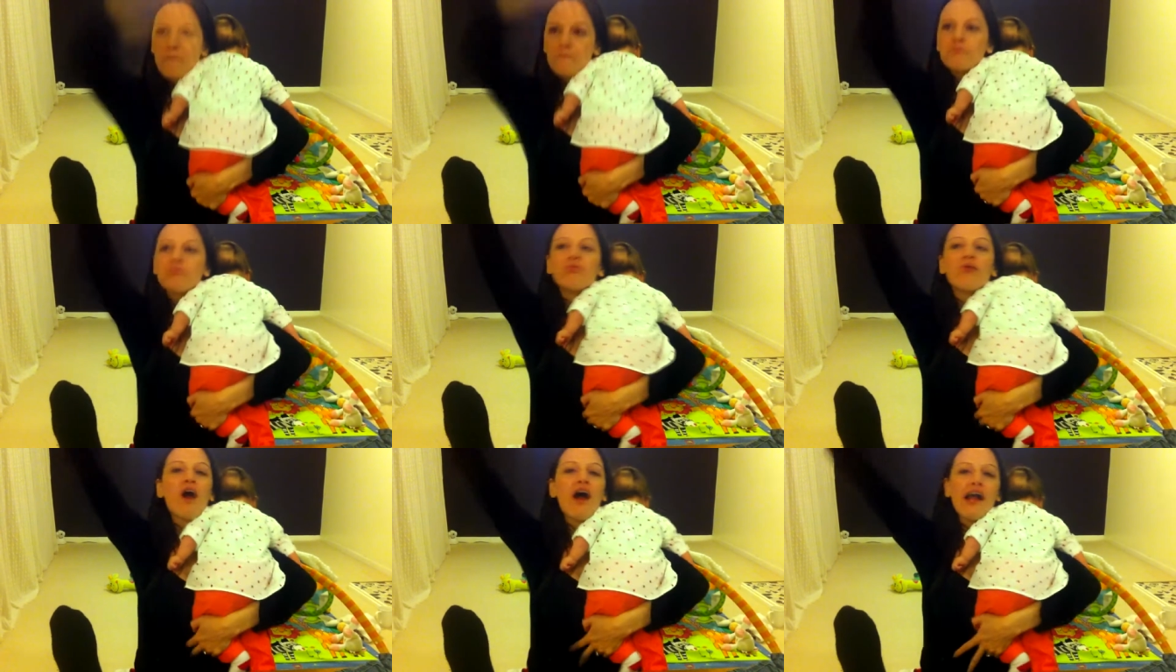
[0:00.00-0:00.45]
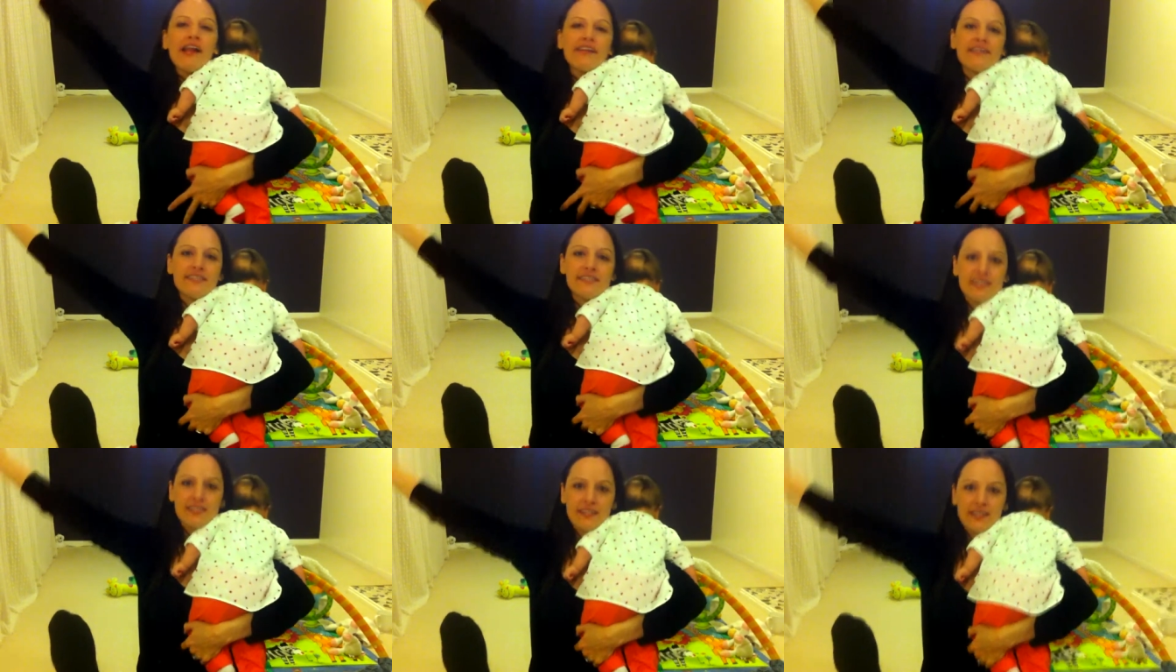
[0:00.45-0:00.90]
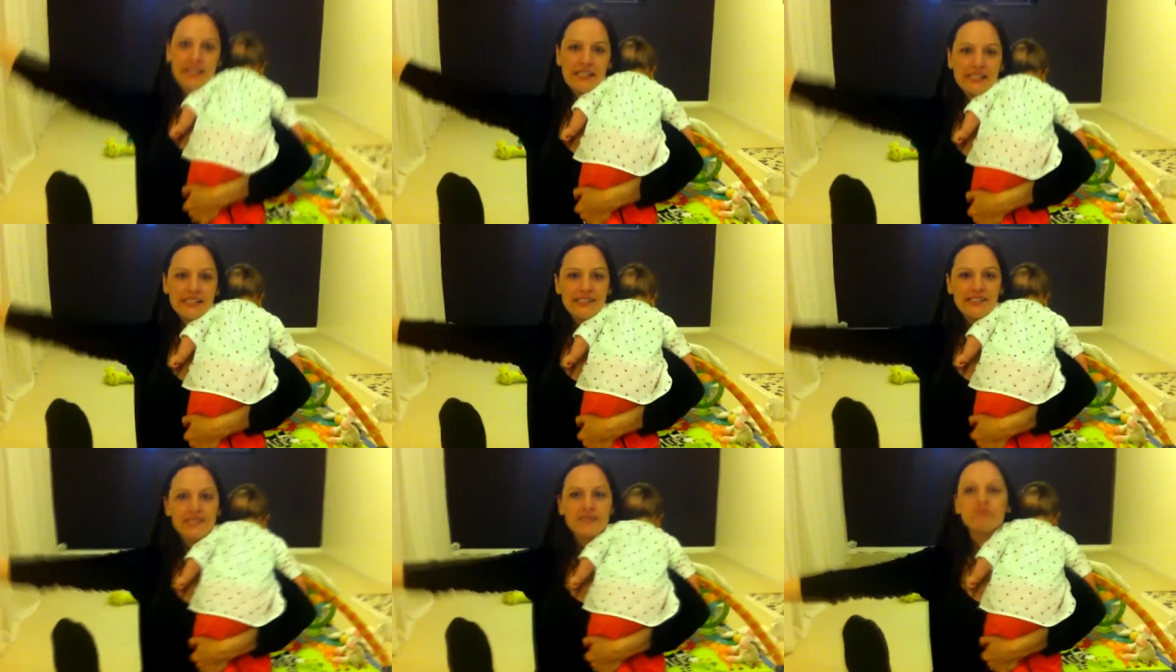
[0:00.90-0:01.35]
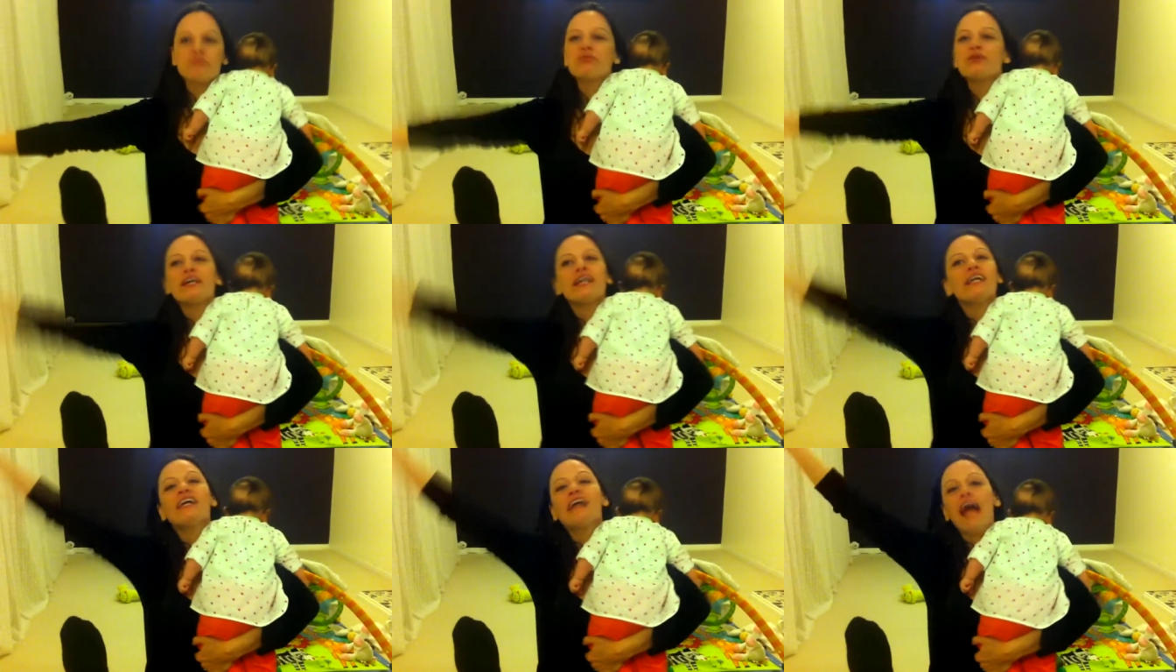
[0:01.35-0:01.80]
bright
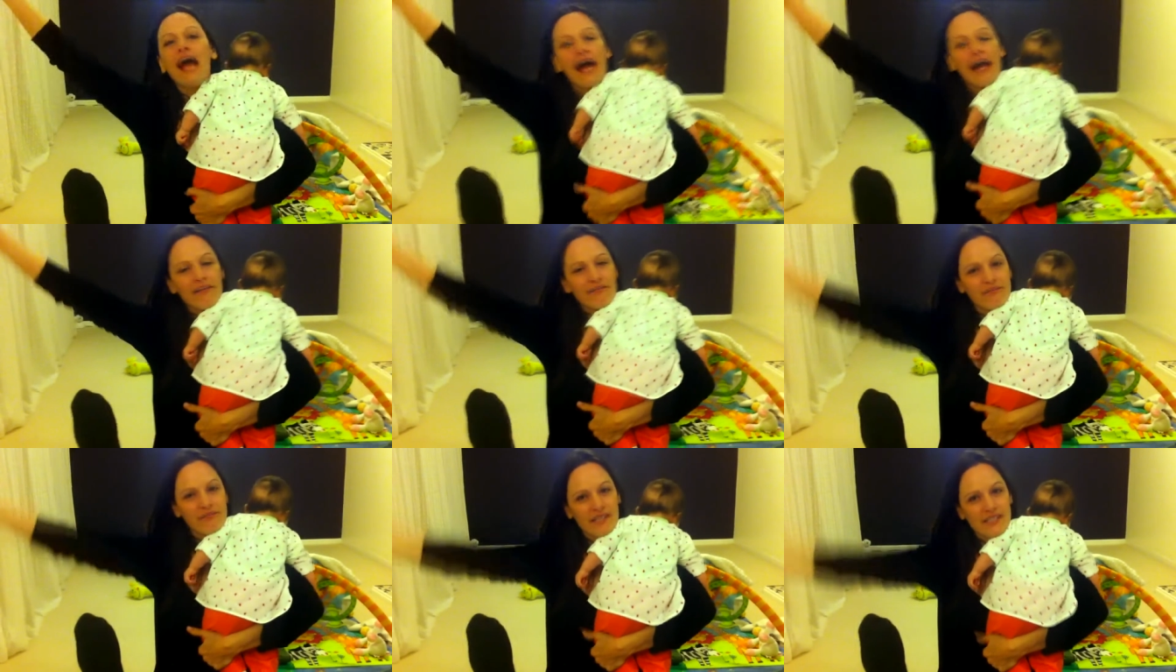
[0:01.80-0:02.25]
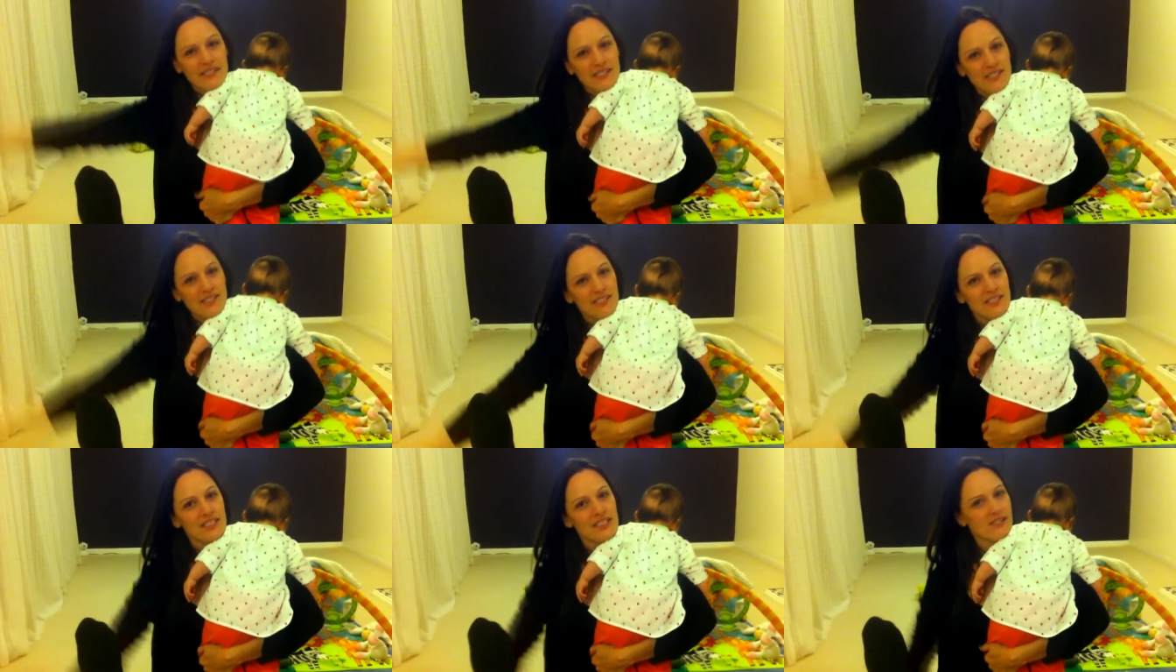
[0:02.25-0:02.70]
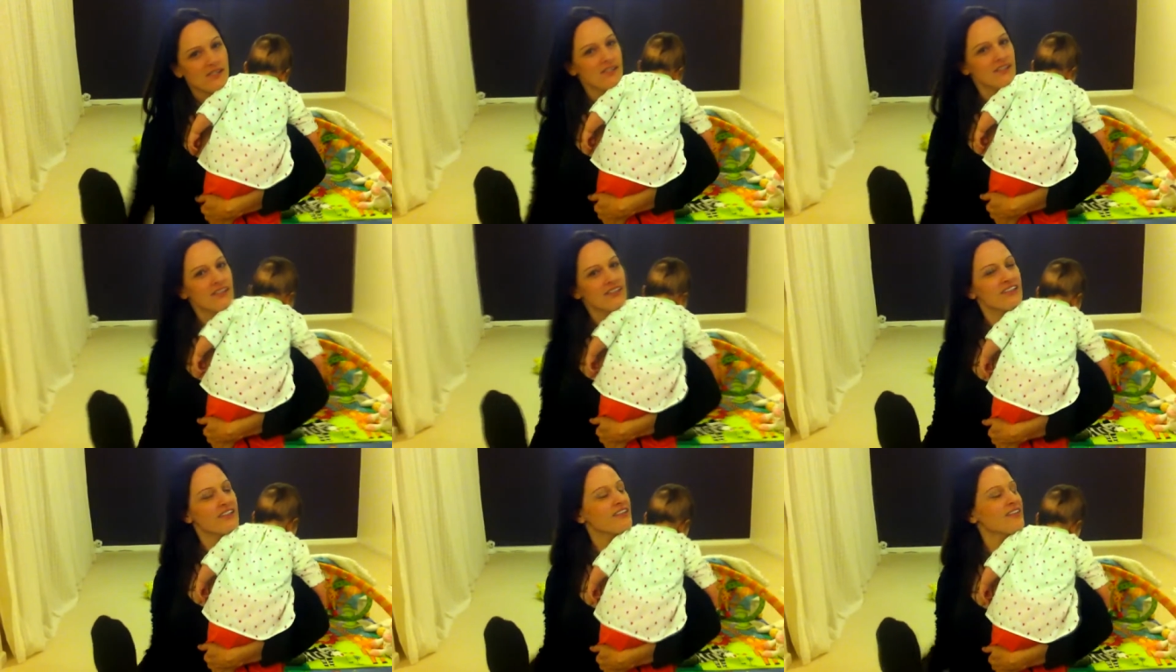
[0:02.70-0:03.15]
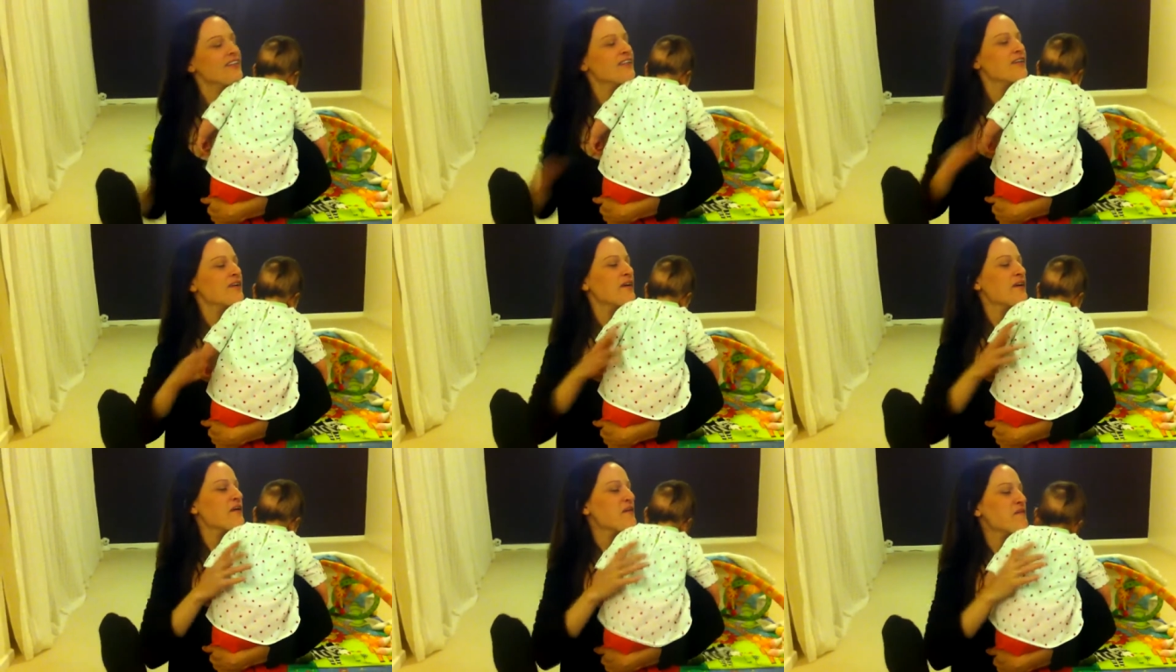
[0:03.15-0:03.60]
spring outfits.
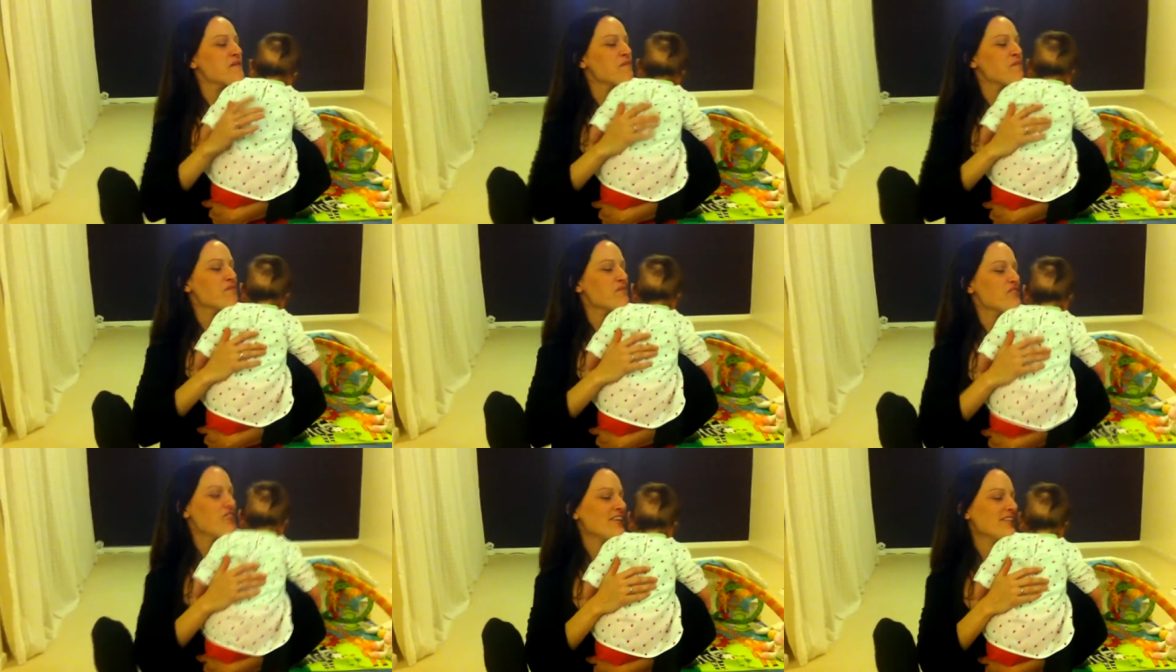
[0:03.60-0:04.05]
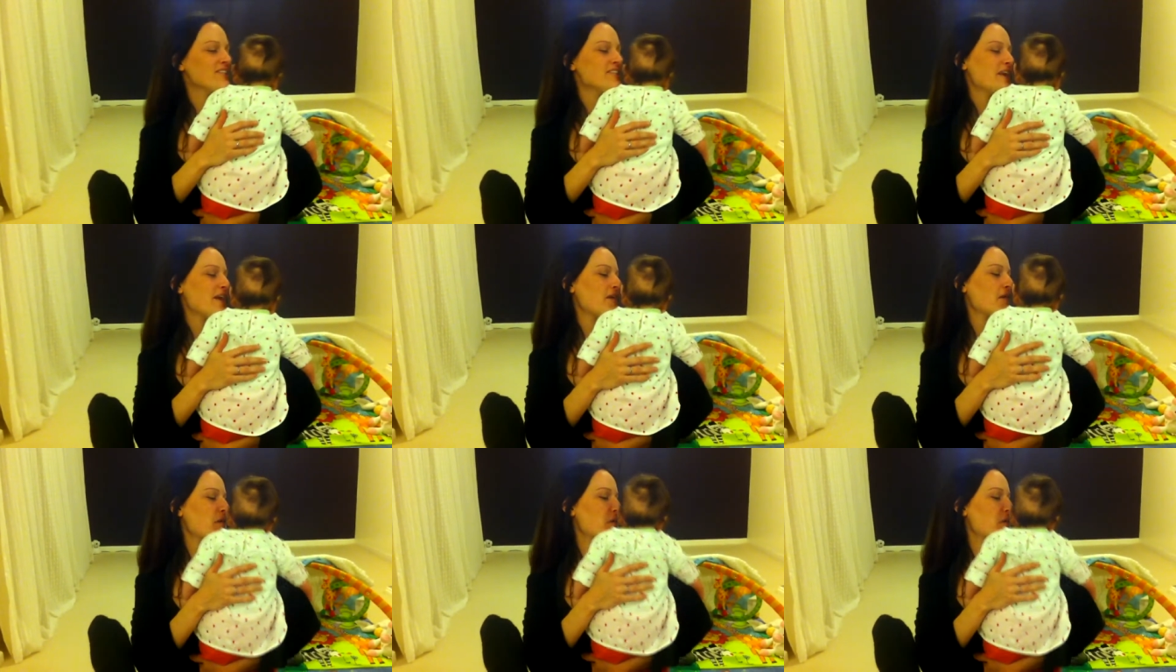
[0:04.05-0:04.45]
Right. Don't you?